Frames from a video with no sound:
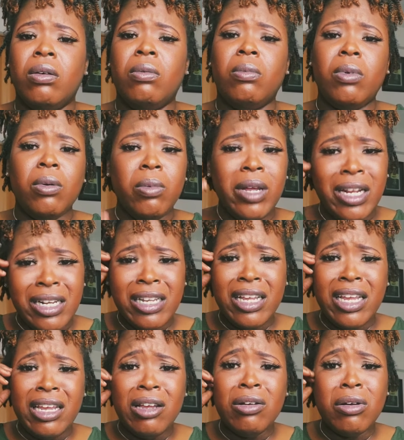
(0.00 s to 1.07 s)
well, what the
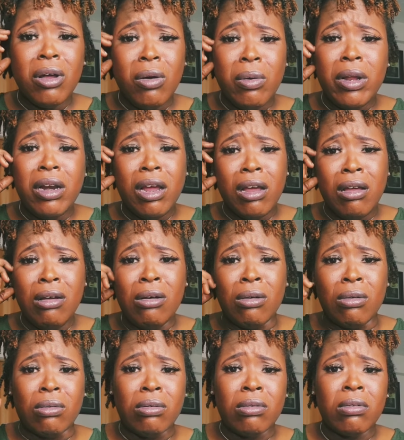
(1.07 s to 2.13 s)
hell going
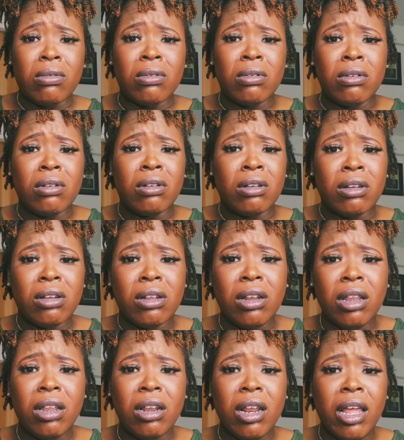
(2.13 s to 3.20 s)
on?
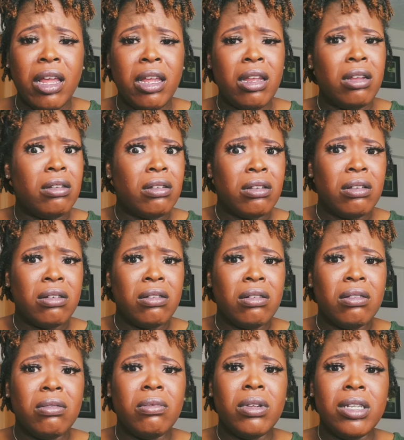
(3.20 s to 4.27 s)
Why
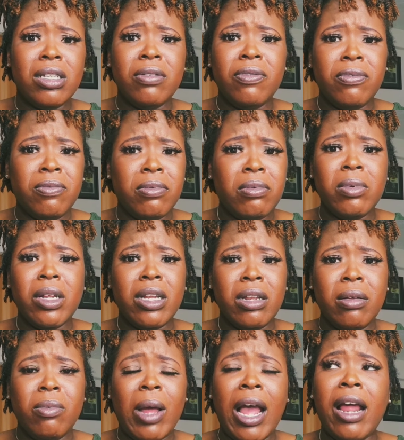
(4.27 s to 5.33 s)

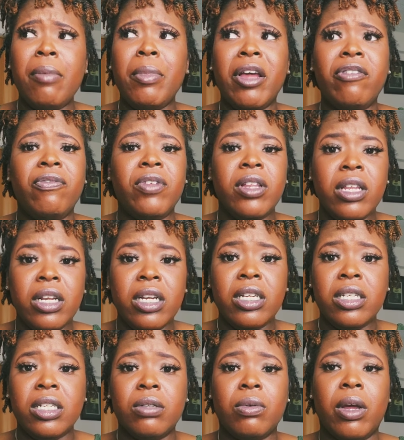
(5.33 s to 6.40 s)
am I feeling
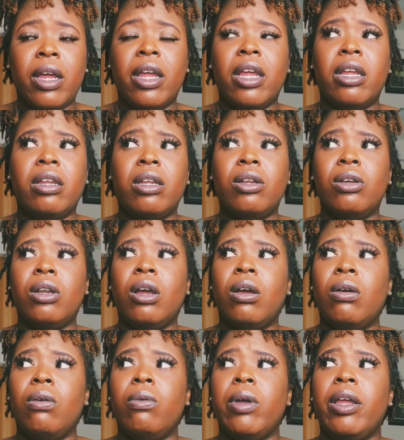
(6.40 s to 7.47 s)
this way?
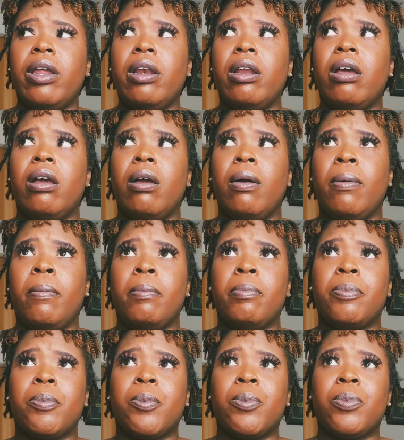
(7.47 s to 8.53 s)
And
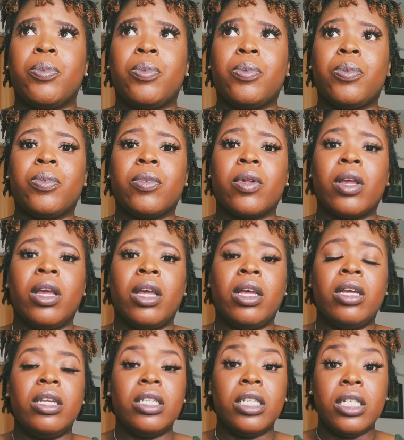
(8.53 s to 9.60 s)

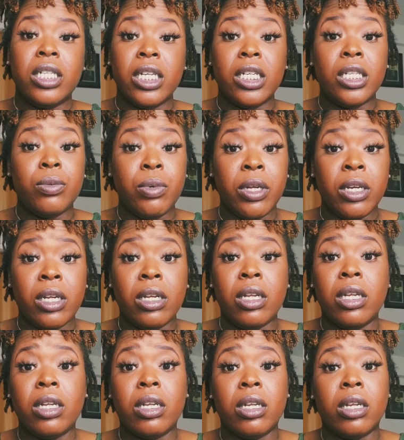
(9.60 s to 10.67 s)
she said,
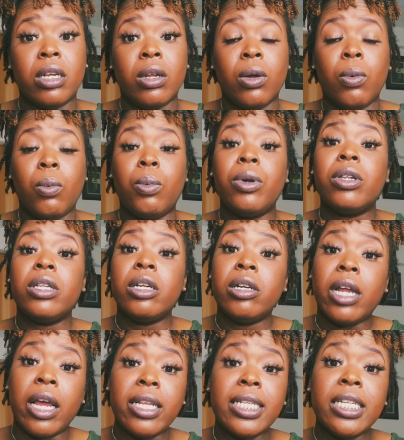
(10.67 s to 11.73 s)
sweetie, What they're
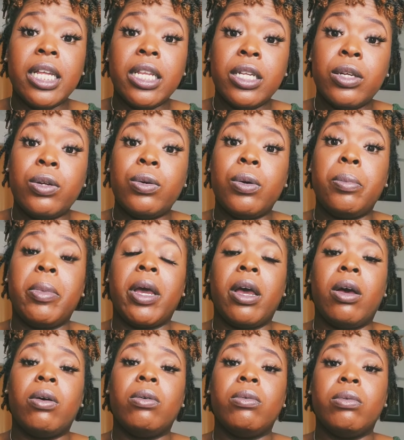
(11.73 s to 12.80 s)
not telling you
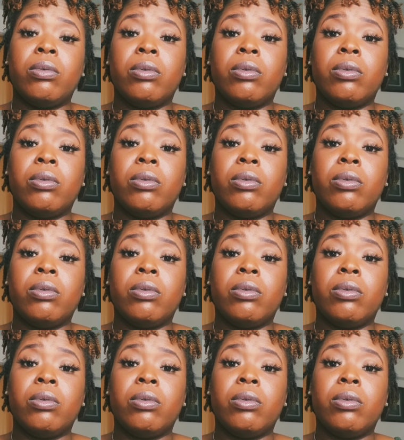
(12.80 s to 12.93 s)
about